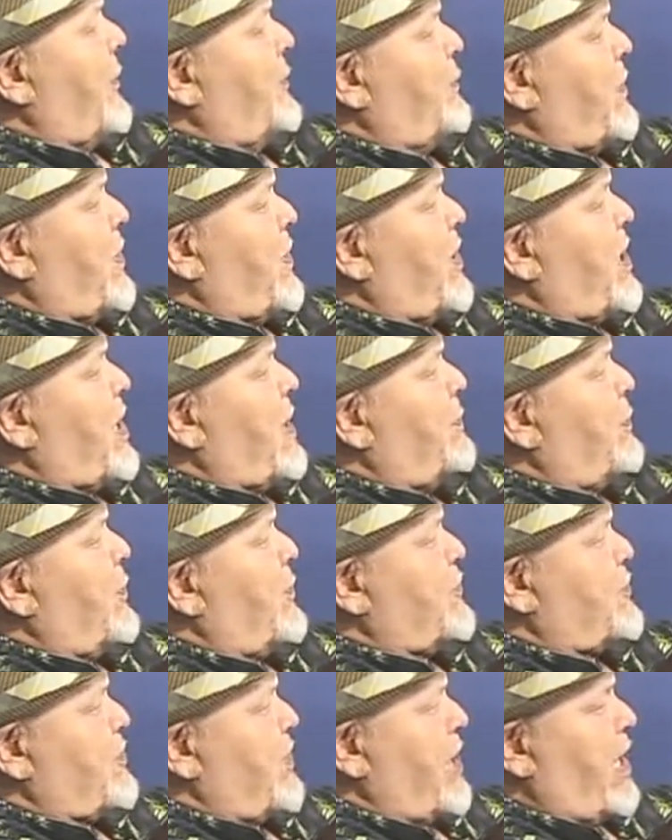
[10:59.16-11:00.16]
the
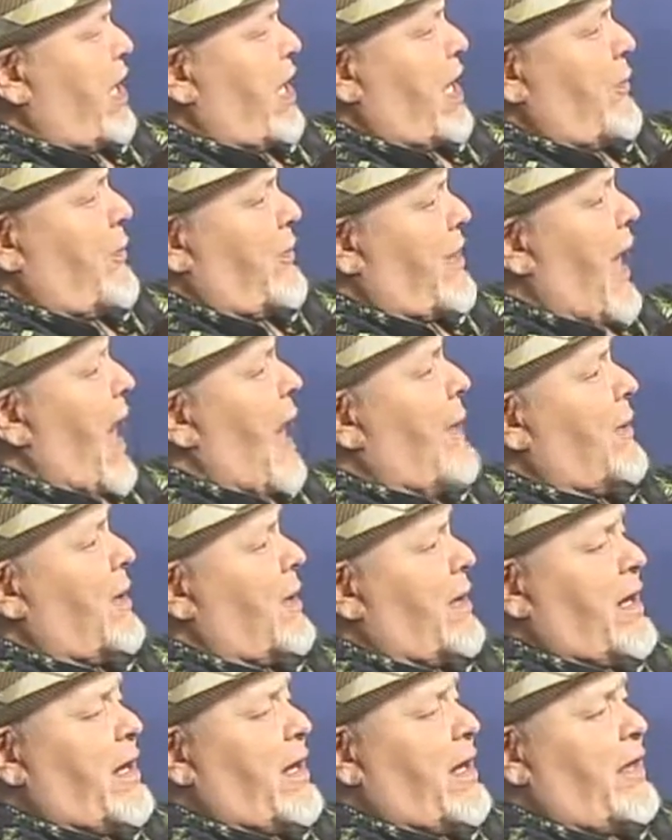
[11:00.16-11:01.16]
people say without
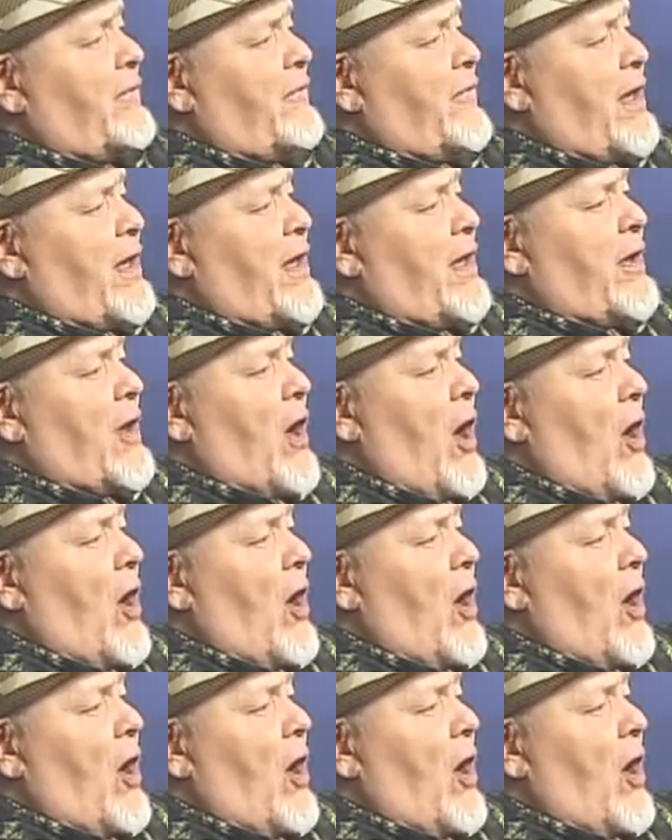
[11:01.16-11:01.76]
believing